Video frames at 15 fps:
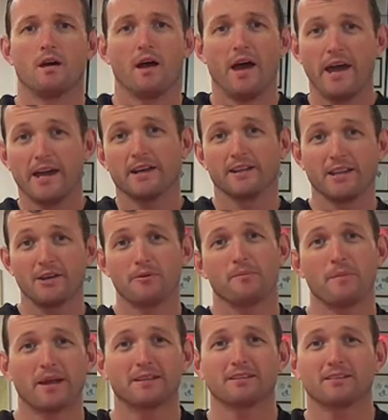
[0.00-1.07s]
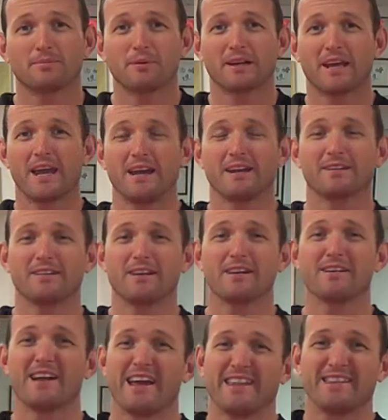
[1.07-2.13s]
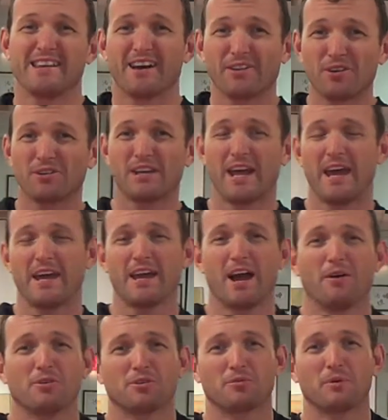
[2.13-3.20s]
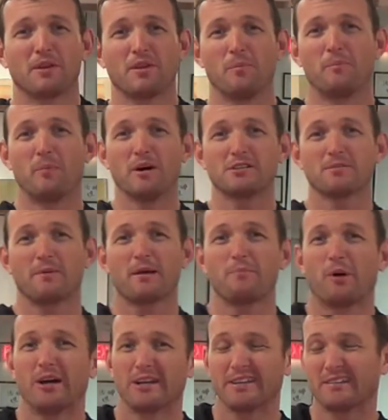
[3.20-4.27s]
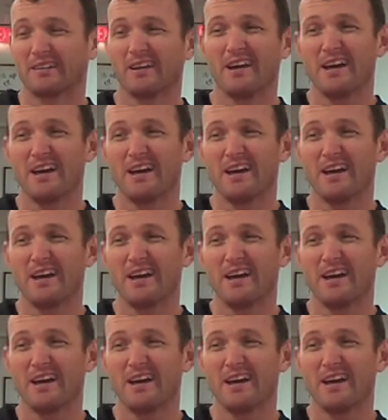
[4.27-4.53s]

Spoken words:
Hey, Lee with Mantis Mechanics here, and the other day I was with a bunch of my buddies